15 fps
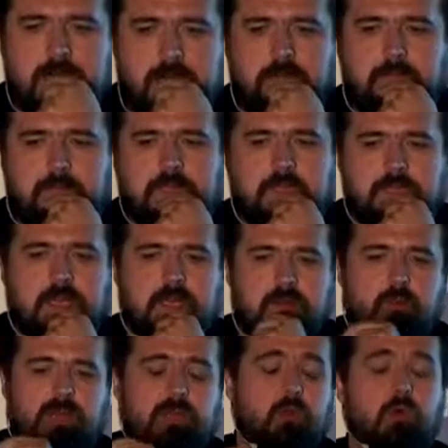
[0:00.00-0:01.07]
Yeah.
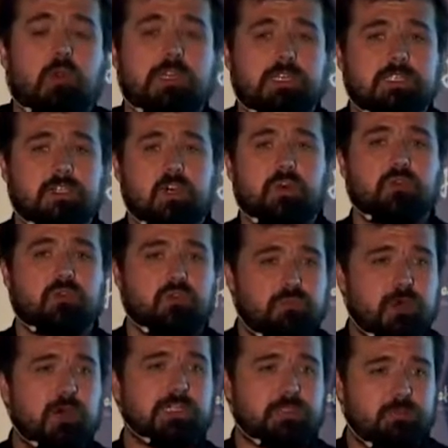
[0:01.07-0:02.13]
Well, all this code
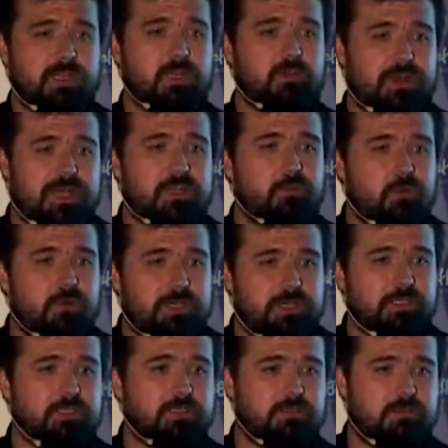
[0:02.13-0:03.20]
compiles without any
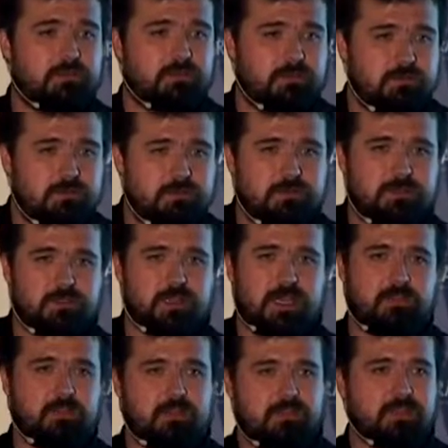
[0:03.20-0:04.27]
warnings.
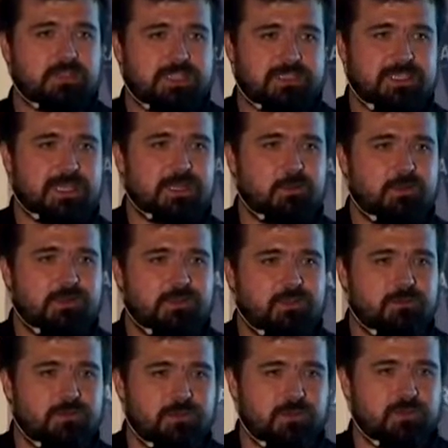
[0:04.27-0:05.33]
And it does exactly what it's
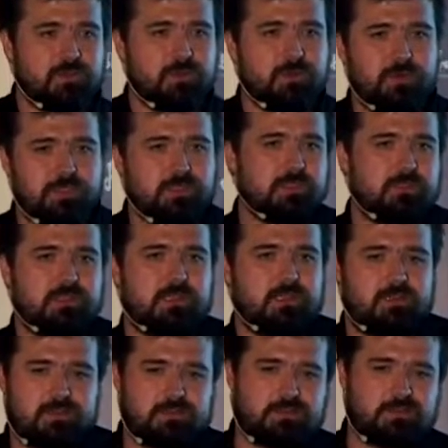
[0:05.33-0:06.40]
supposed to do. It's just that
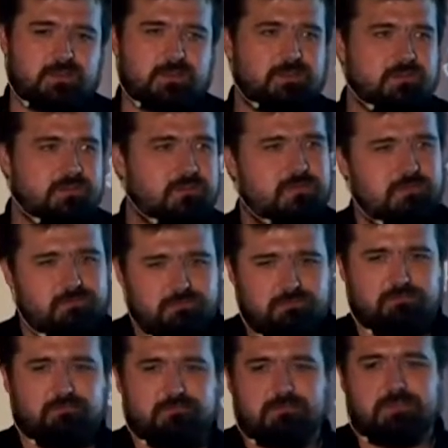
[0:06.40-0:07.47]
it's not.
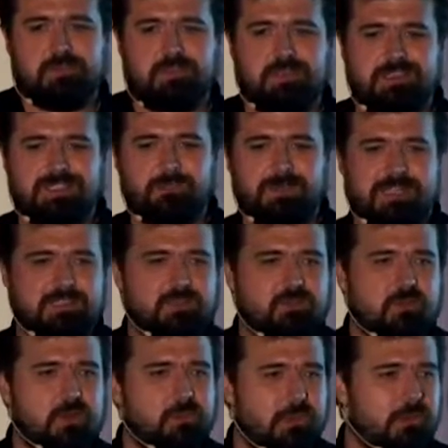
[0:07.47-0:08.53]
It smells
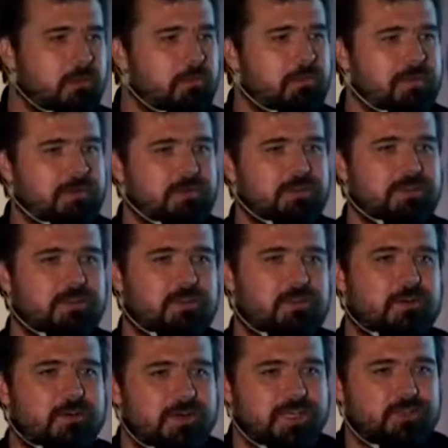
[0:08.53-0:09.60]
trouble because there
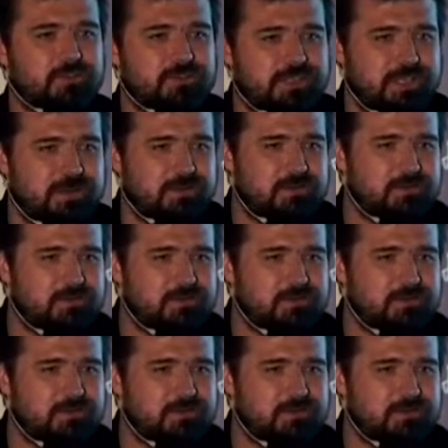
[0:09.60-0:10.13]
are issues here.